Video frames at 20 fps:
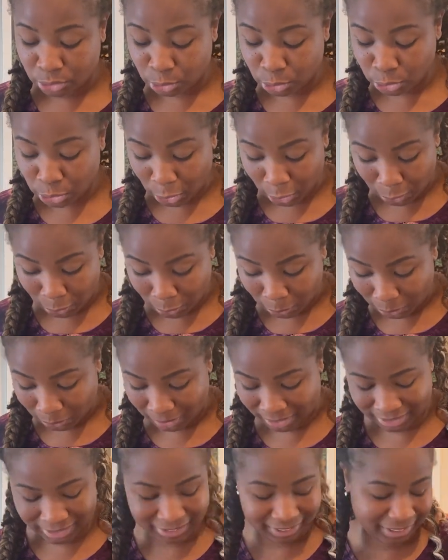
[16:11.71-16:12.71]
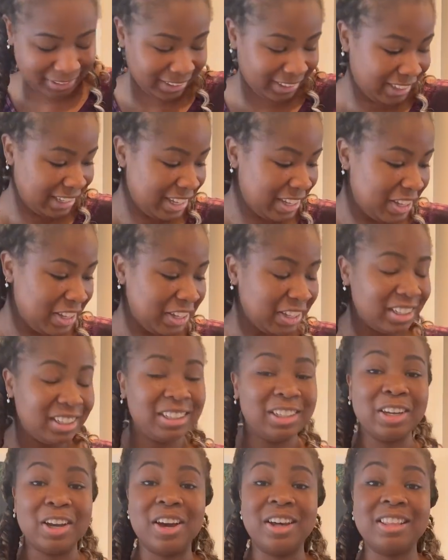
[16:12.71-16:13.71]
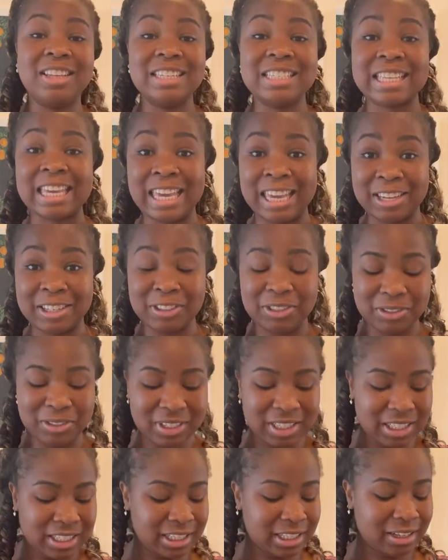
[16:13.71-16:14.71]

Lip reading: So, y'all, these candles,